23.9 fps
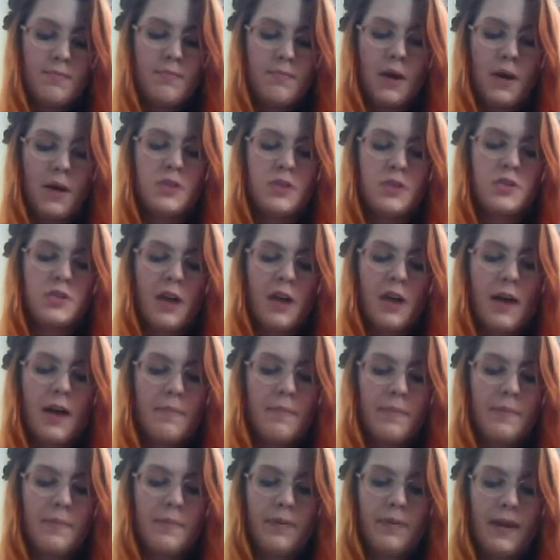bunch
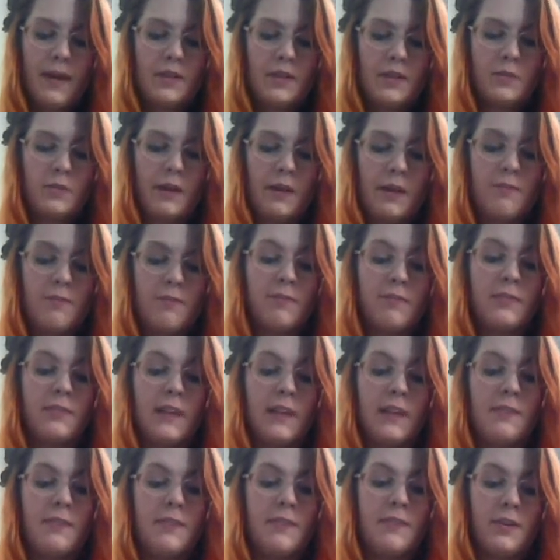up into a
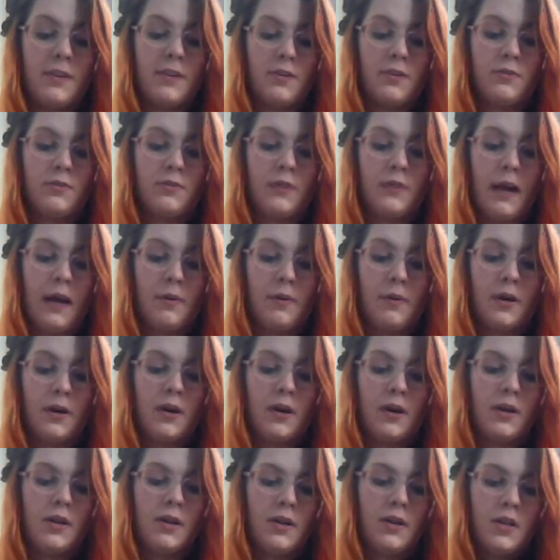fluffier
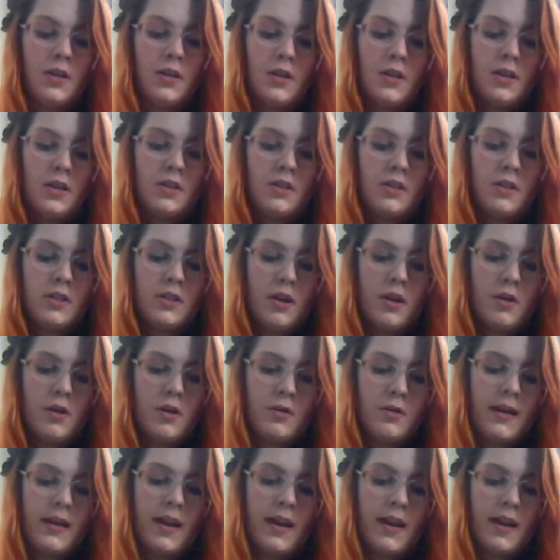flower.
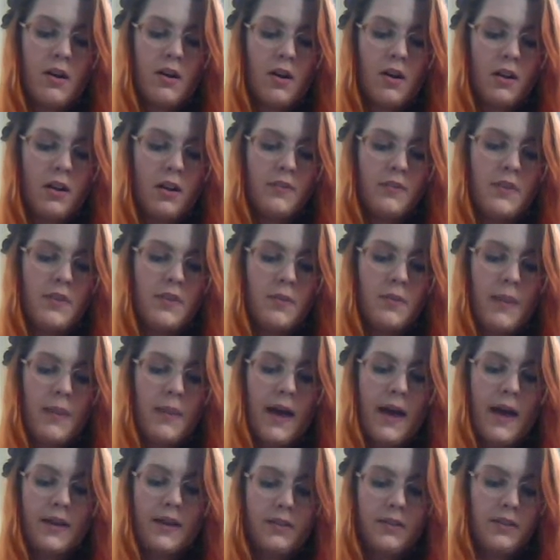So get all of your
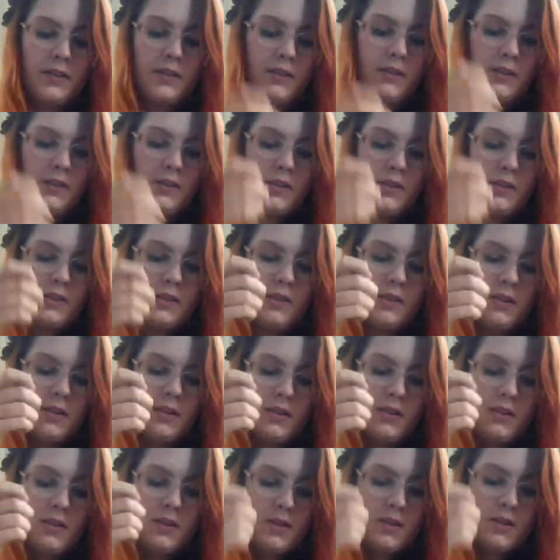petals
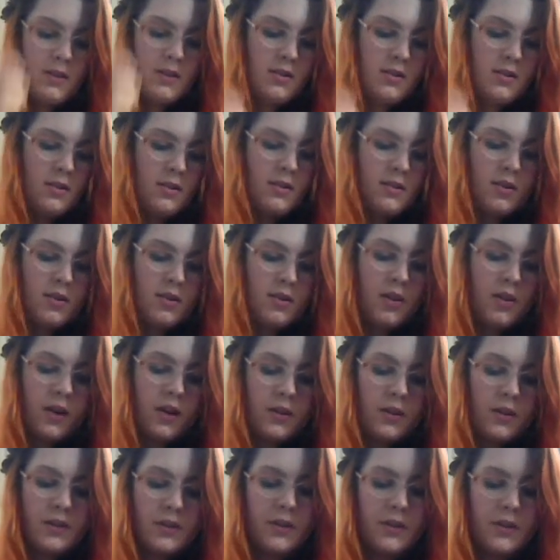
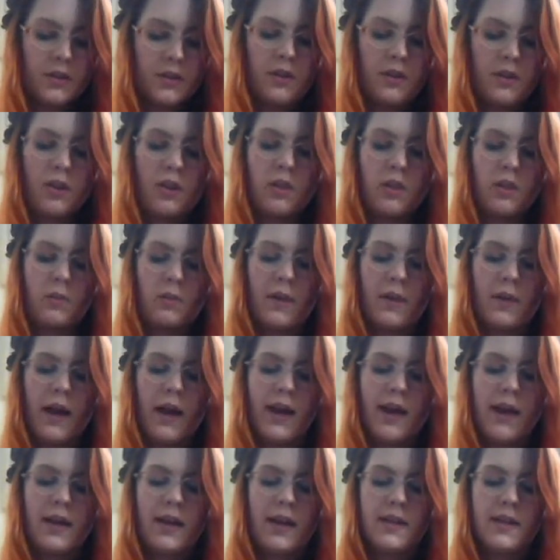onto your
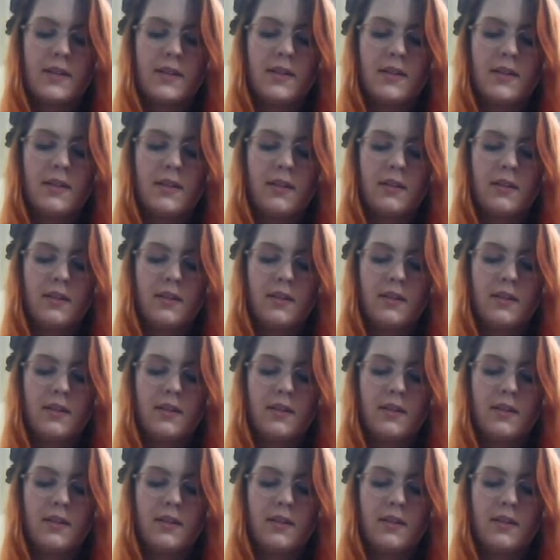thread.